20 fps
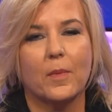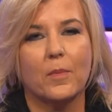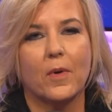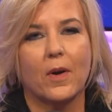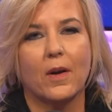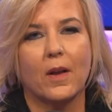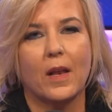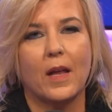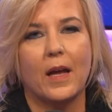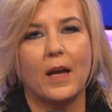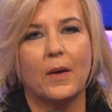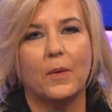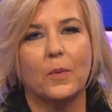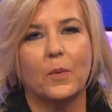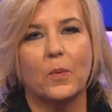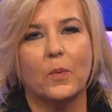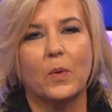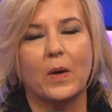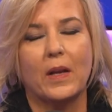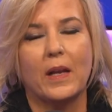Marla,
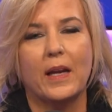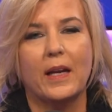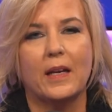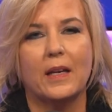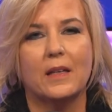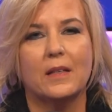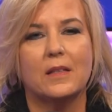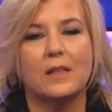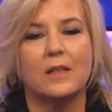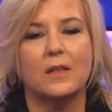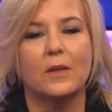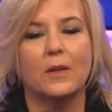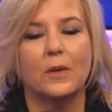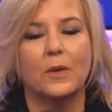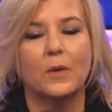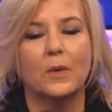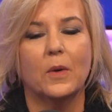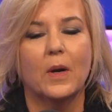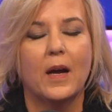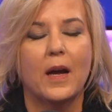related
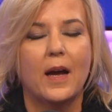to